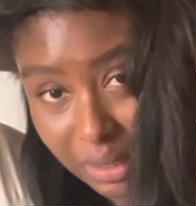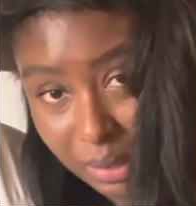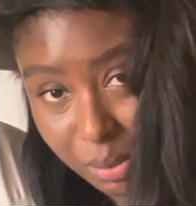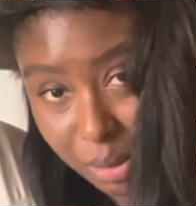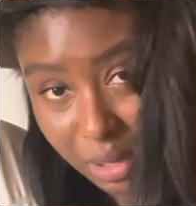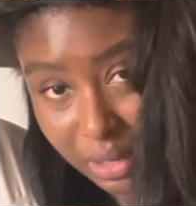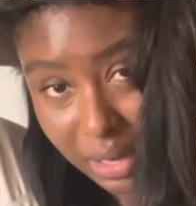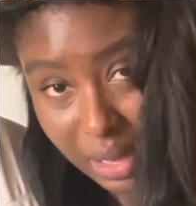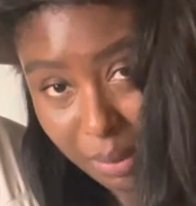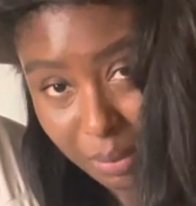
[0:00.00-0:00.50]
them
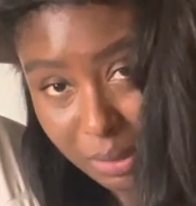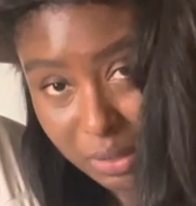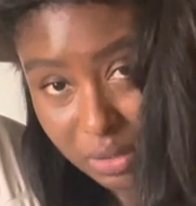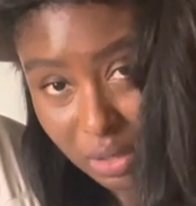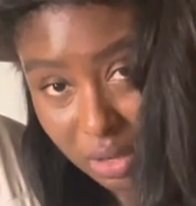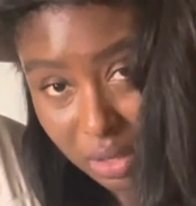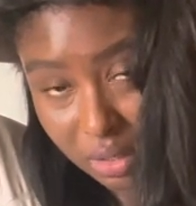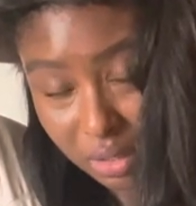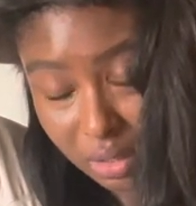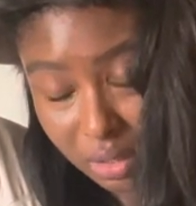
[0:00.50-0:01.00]
on
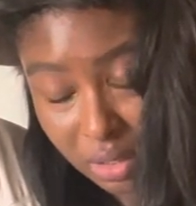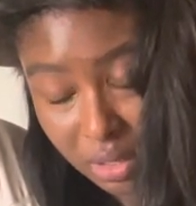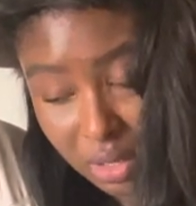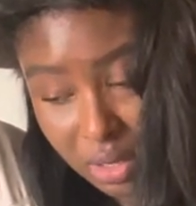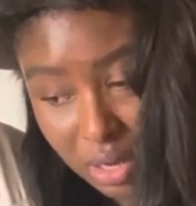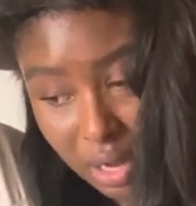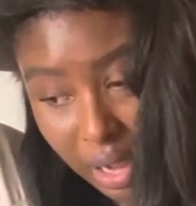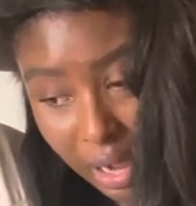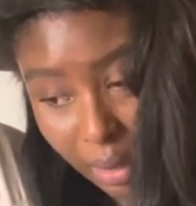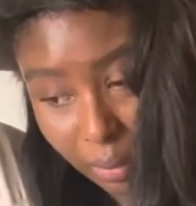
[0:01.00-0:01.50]
Amazon,
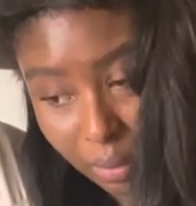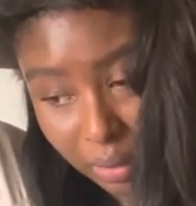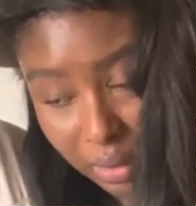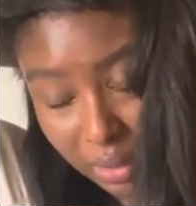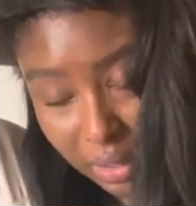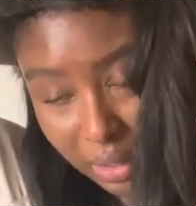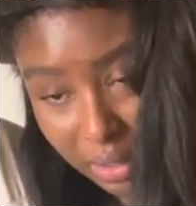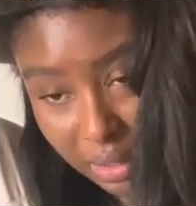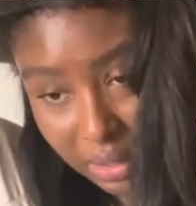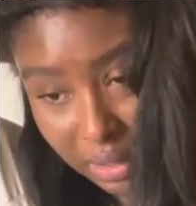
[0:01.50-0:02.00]
I will
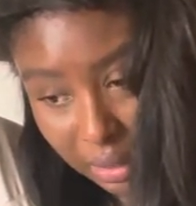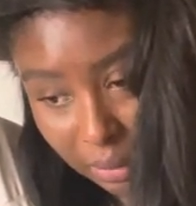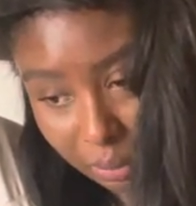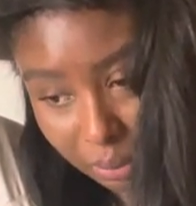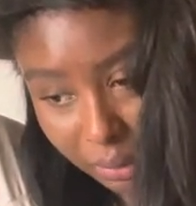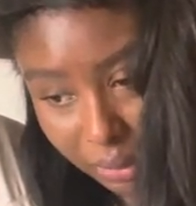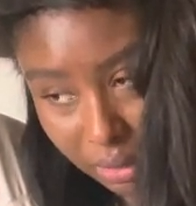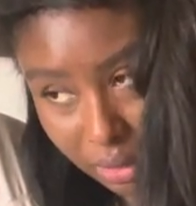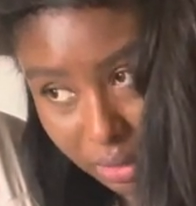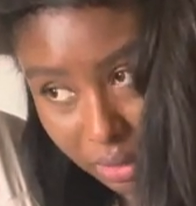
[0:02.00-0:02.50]
link it down
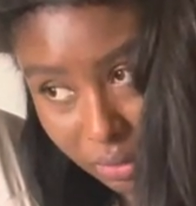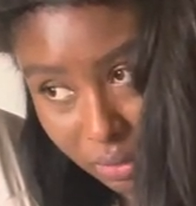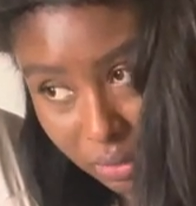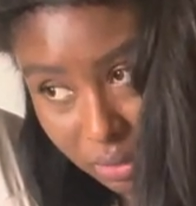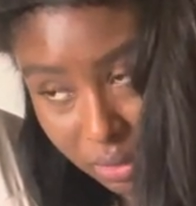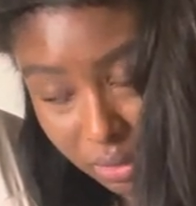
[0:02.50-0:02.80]
below.